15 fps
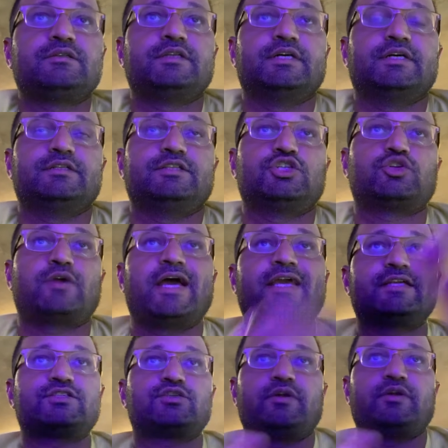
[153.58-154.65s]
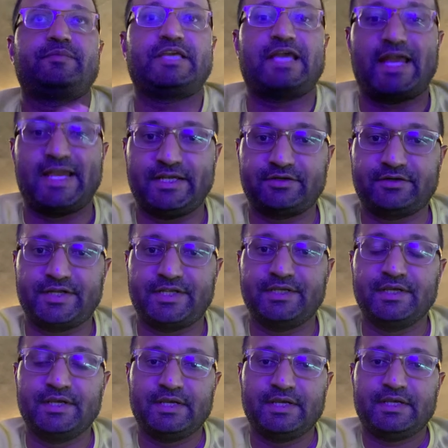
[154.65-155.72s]
the, the dragon's going to be angry
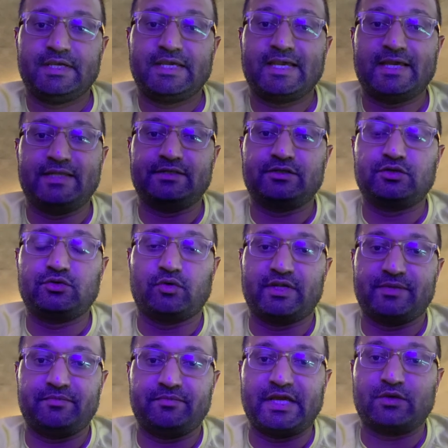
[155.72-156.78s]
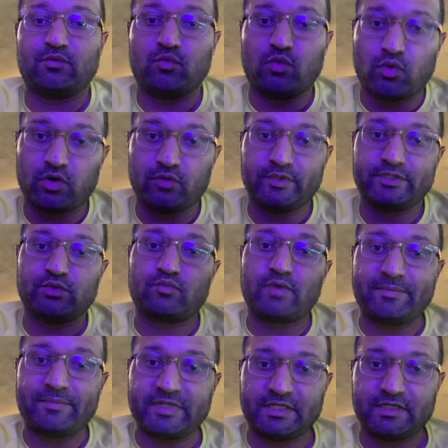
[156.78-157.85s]
and going to make war with the
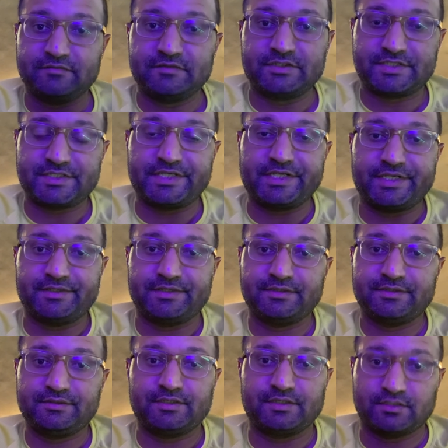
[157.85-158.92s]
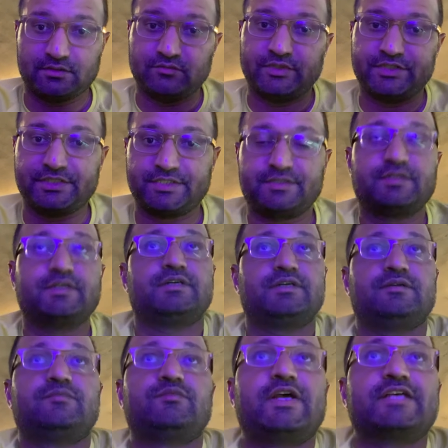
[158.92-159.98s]
remnant of their seed, you know, which is
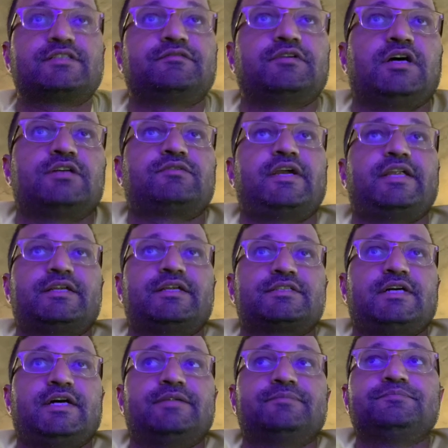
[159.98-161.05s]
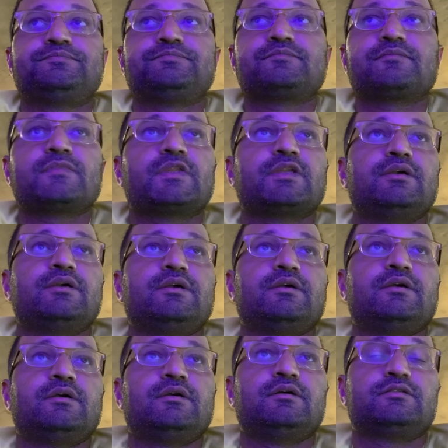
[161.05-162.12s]
the rest of God's right hand side.
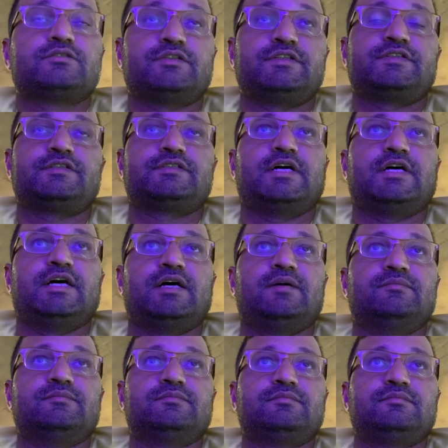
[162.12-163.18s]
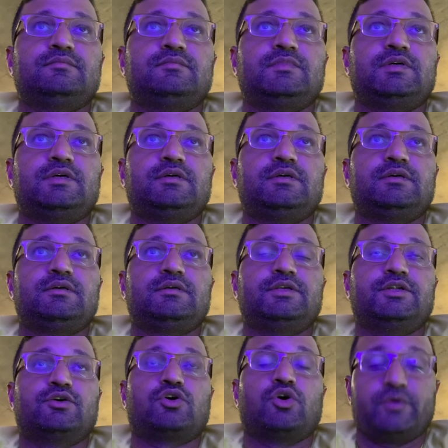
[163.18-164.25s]
So this is, um, you
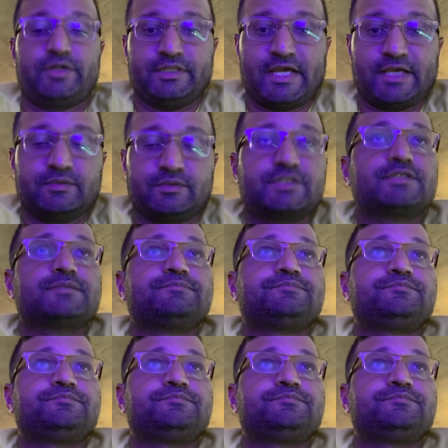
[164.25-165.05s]
know, coded language